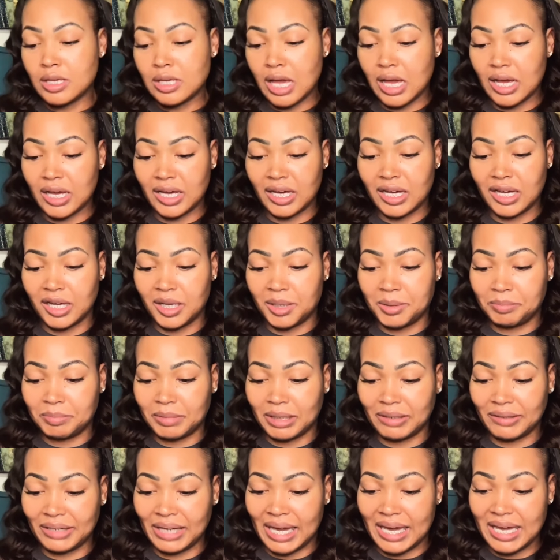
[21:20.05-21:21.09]

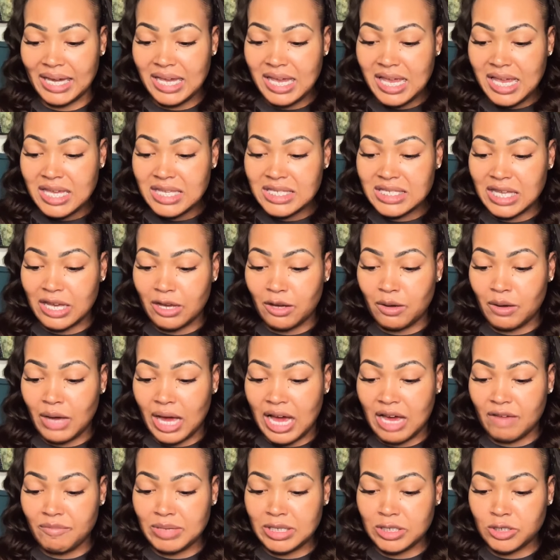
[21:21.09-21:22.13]
Okay. So
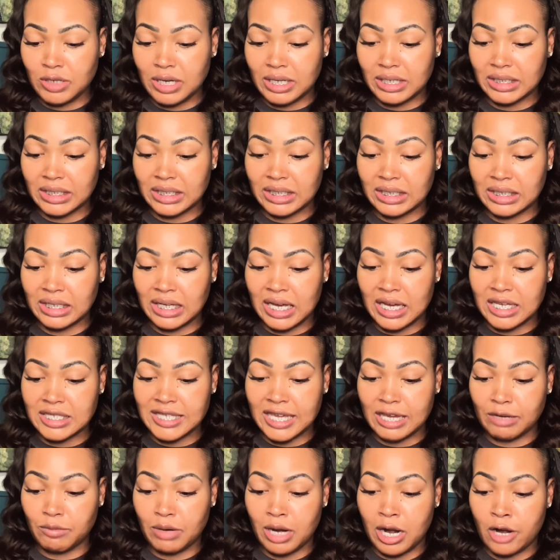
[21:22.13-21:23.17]
I've been trying to get in
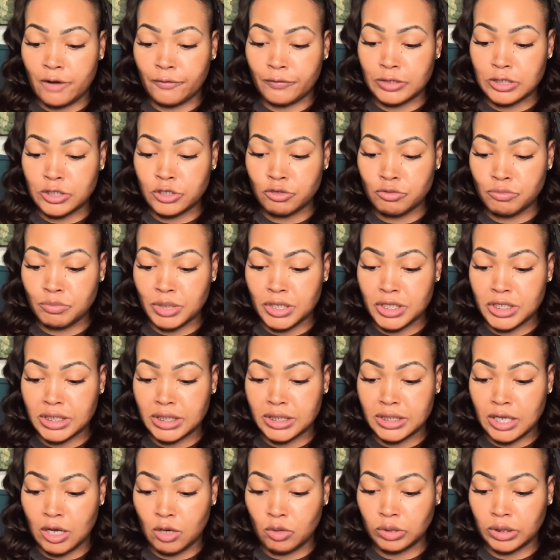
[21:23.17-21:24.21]
contact with her for 2 months
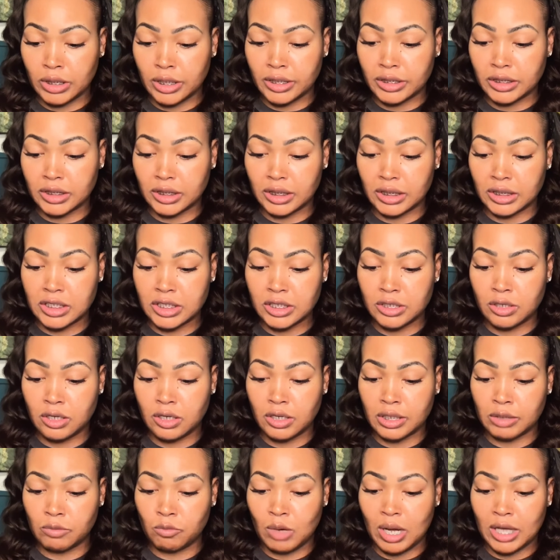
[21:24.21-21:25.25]
and no luck until
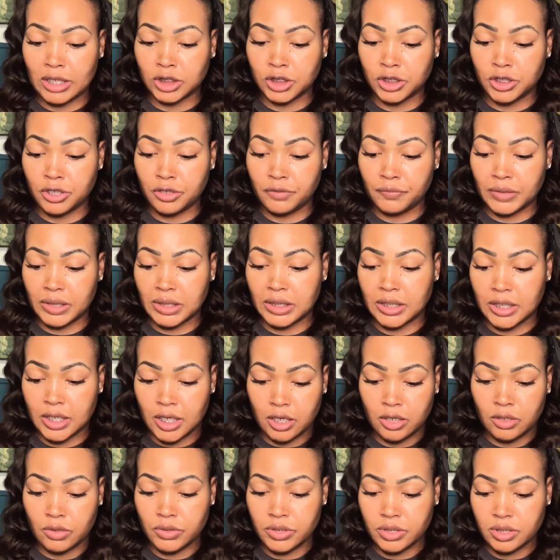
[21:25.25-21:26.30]
in watching your
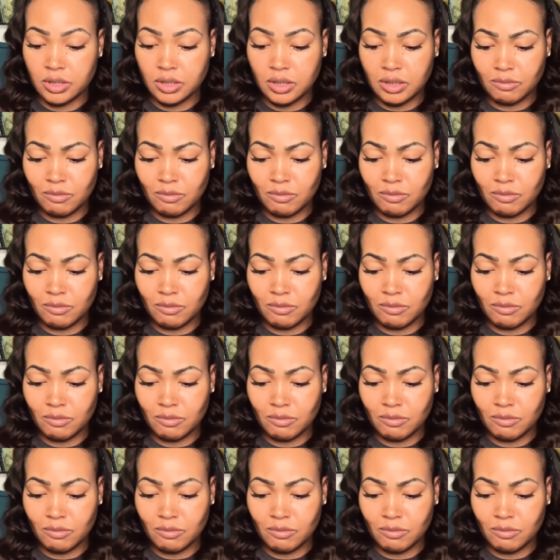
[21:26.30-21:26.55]
videos.